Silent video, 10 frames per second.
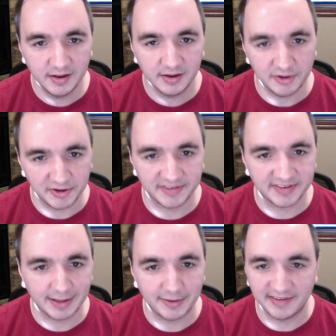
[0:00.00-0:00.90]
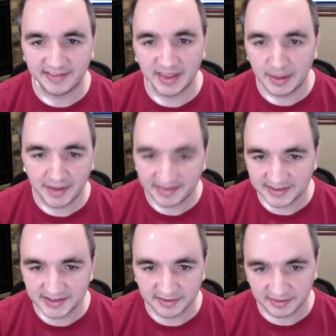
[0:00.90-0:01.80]
You're just allowed to send them
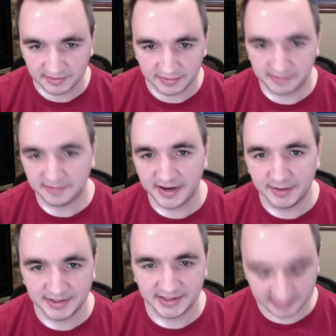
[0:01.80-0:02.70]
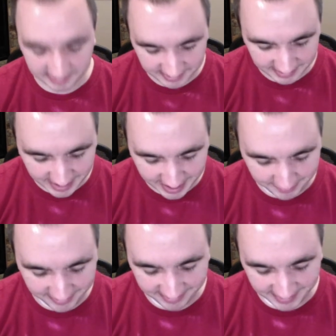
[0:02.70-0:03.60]
messages for free, which is
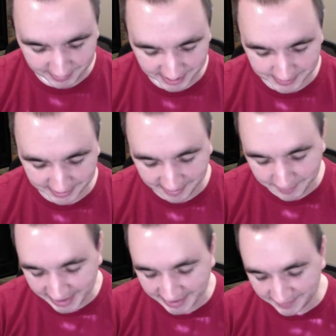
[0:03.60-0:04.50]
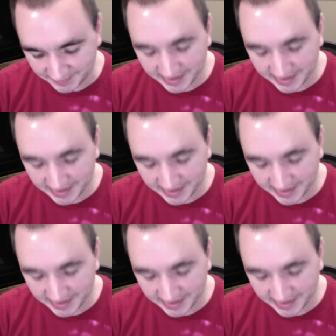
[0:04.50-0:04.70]
obviously much better than paying.